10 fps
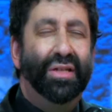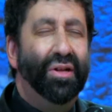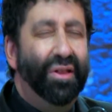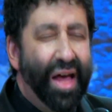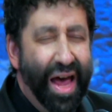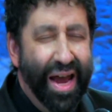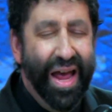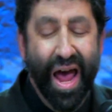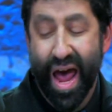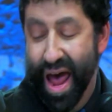delay,
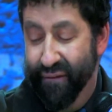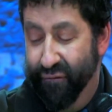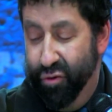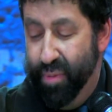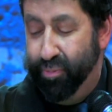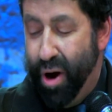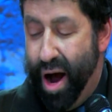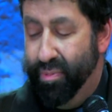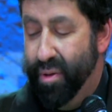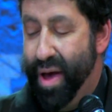every
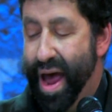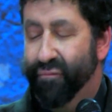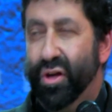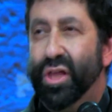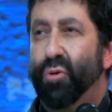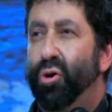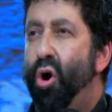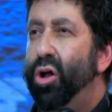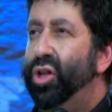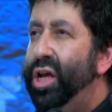problem, everything would
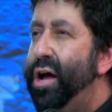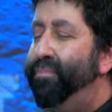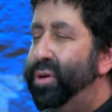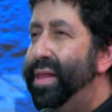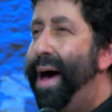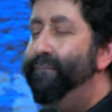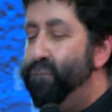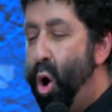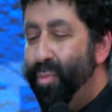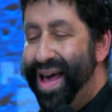all lead up to that
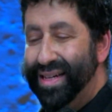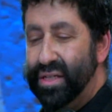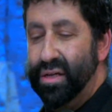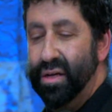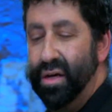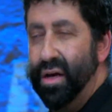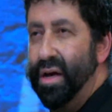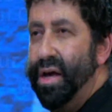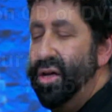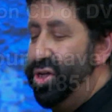moment,
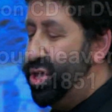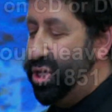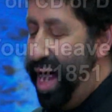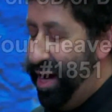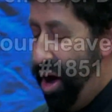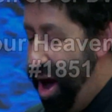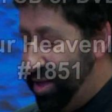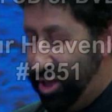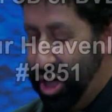just like us